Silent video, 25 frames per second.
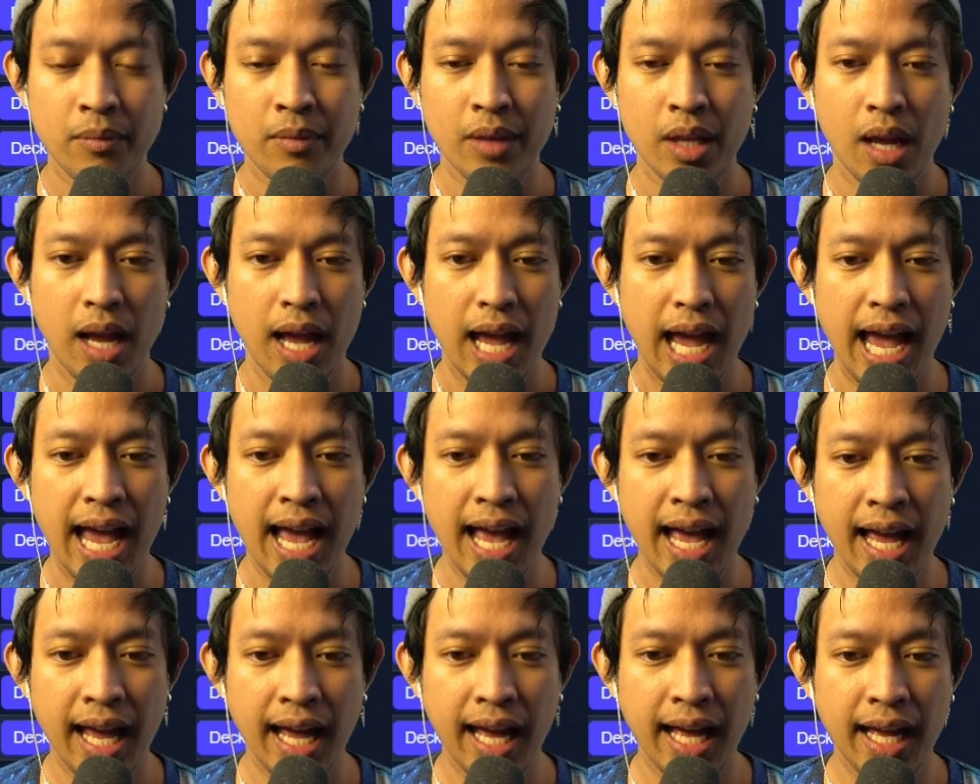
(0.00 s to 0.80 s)

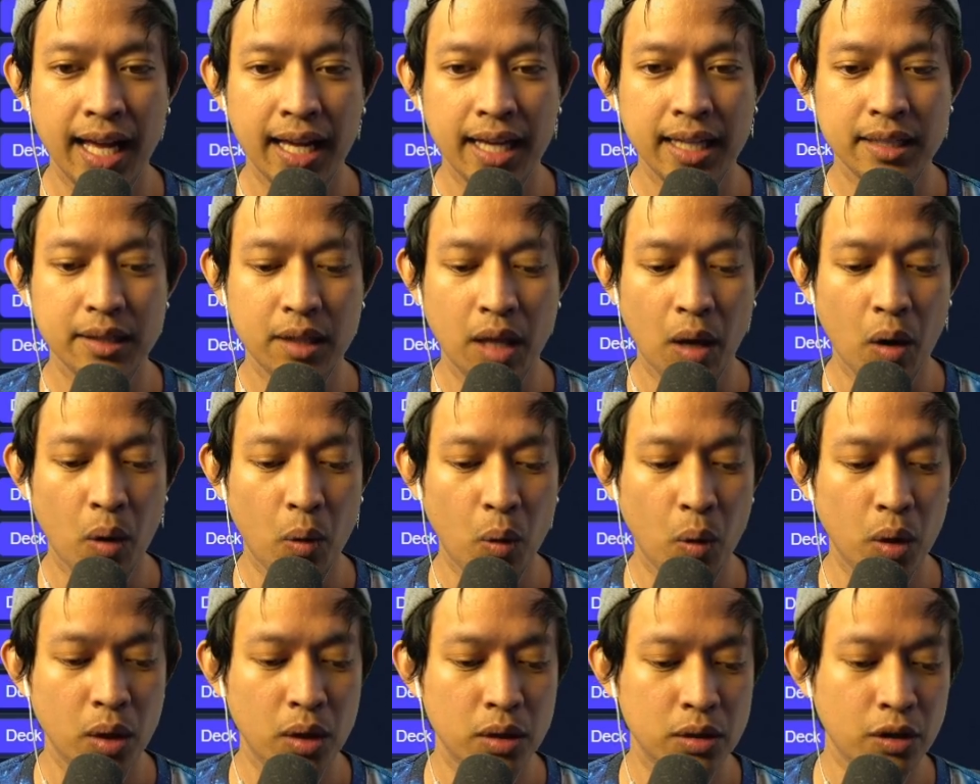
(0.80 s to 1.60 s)
and
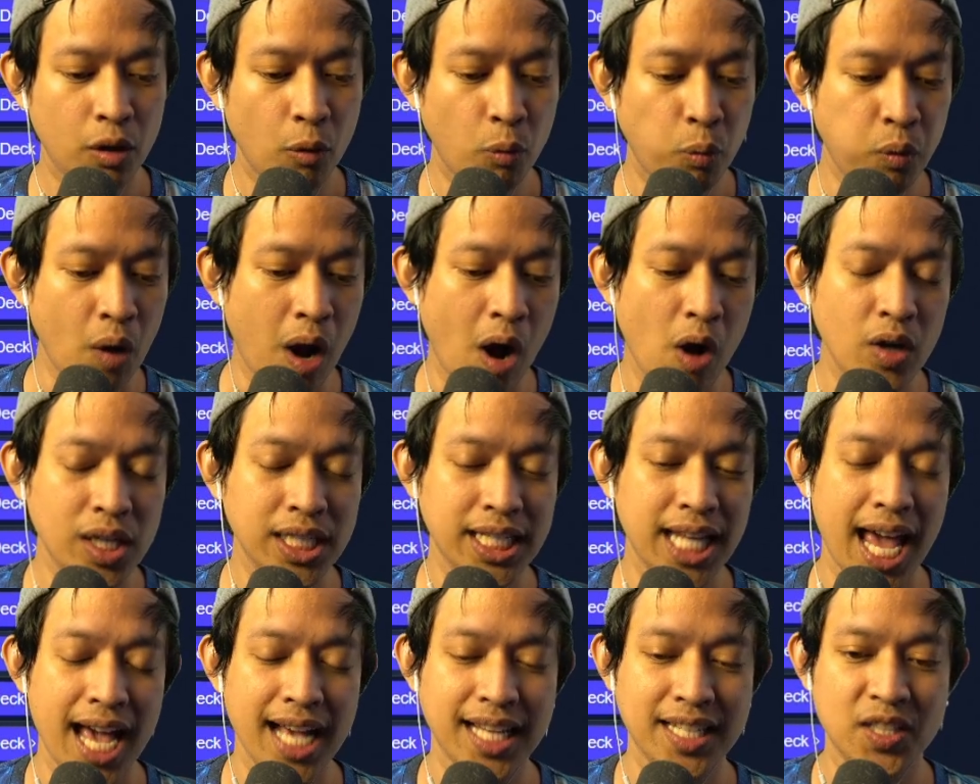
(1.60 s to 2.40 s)
the rogue
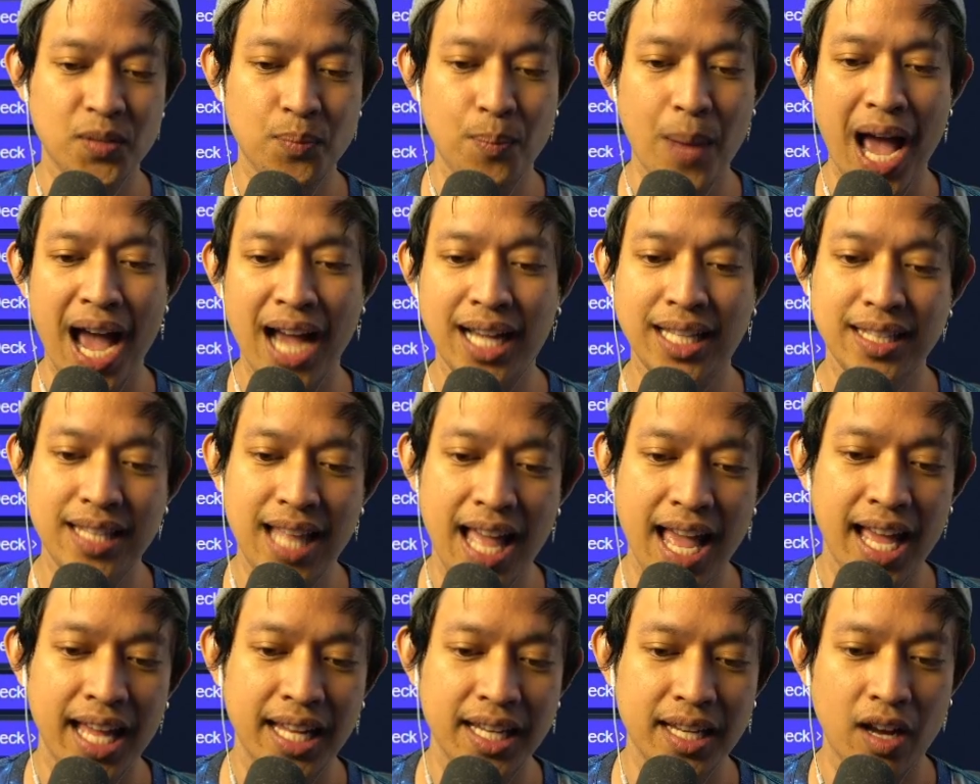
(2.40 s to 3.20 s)
decks back
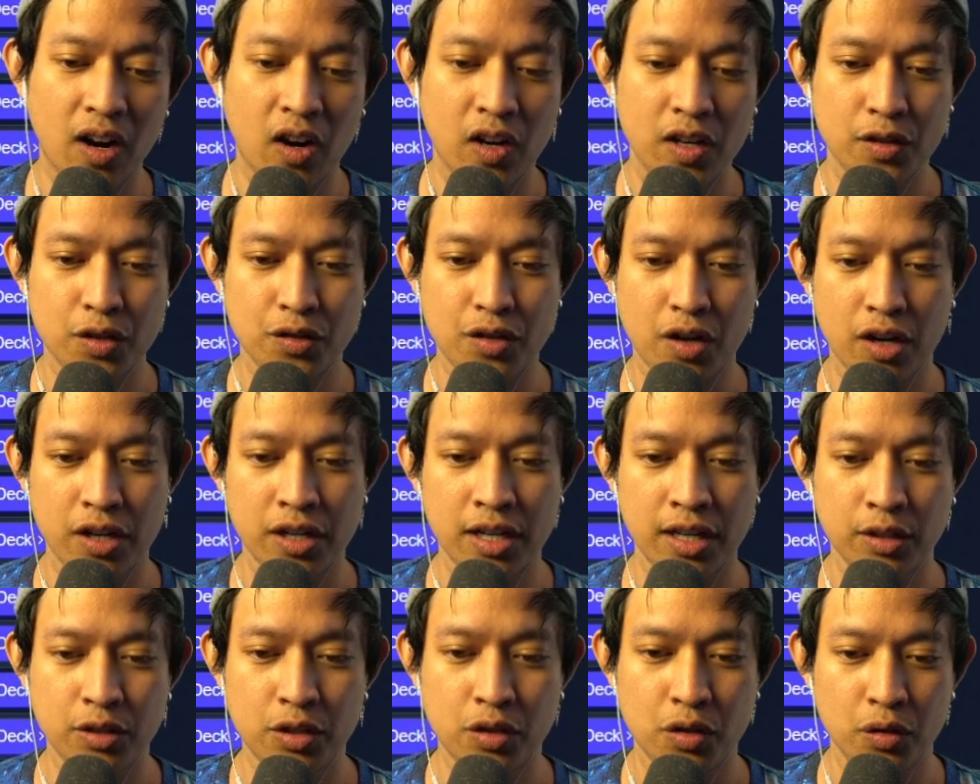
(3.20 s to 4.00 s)
then are
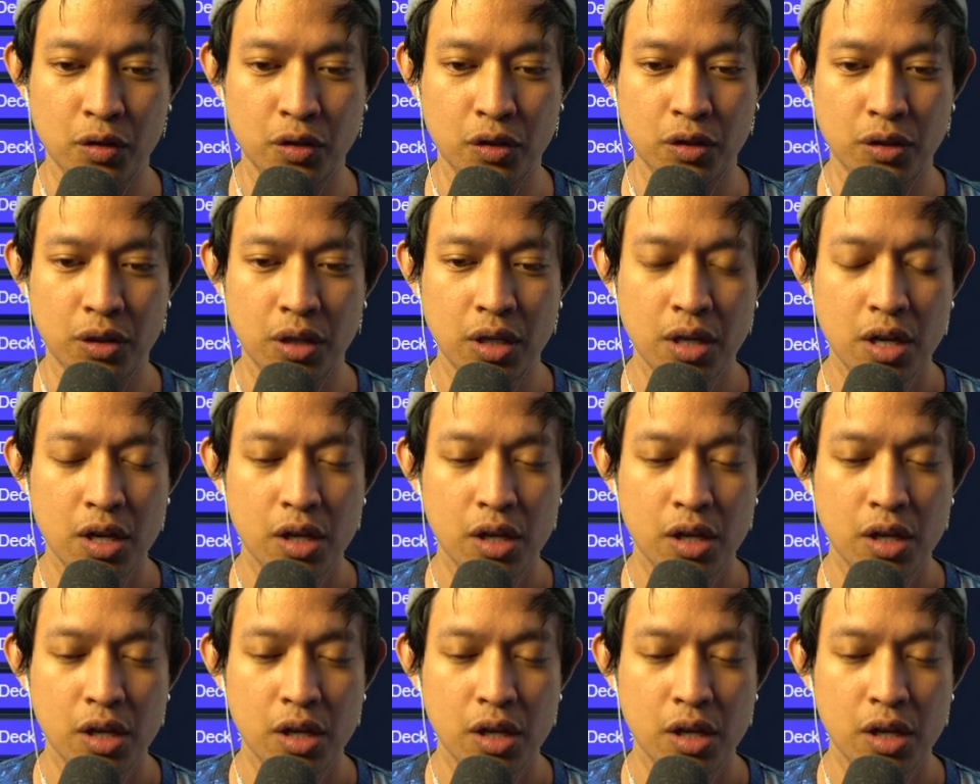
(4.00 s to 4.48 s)
starting to